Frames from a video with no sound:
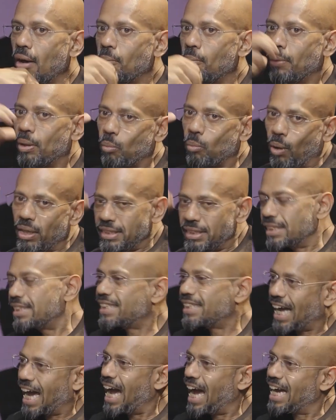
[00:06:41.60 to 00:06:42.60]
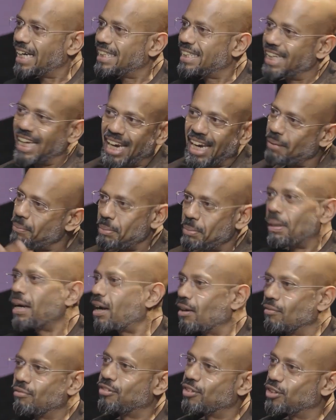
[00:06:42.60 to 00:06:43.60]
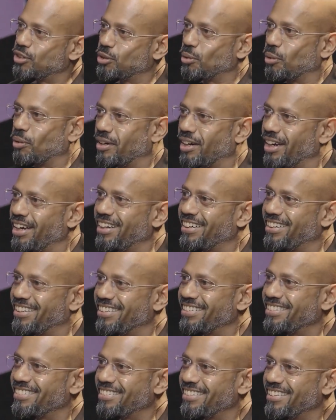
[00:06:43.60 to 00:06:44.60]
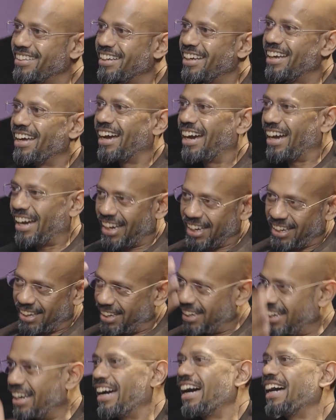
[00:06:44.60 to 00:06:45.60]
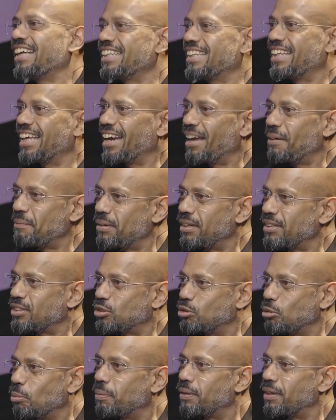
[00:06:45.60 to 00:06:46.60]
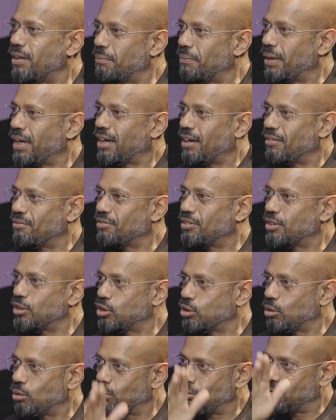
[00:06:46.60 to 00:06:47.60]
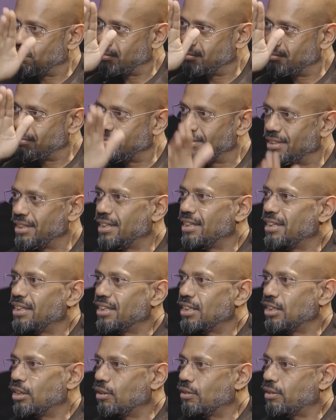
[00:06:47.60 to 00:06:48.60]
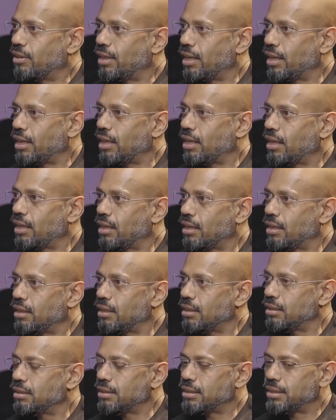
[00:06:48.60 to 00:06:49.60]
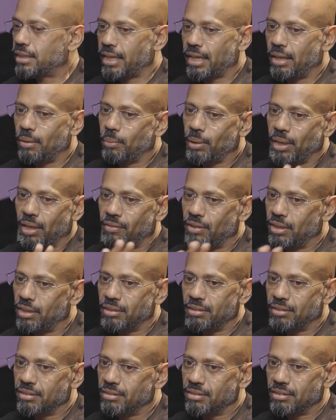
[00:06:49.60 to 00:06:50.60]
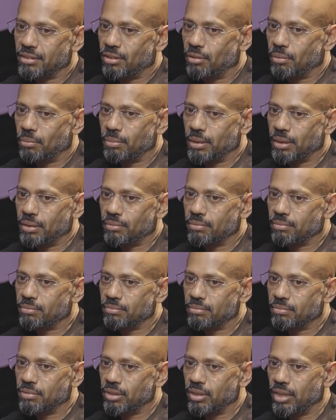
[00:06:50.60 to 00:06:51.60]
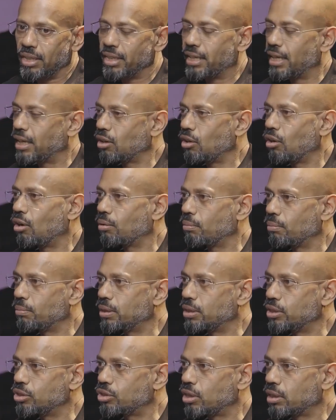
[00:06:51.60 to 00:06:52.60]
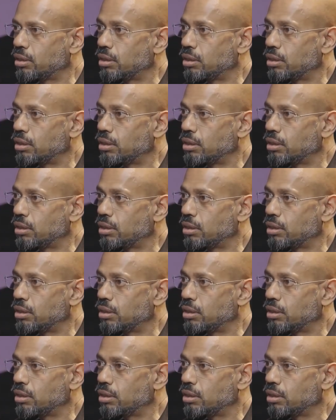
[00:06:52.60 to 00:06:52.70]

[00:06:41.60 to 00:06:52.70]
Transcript: But once that, then I'm in my comfort zone, right? Yeah. Then I'm in my comfort zone. You know, thinking this thing, and we have a, you know, we really get along with each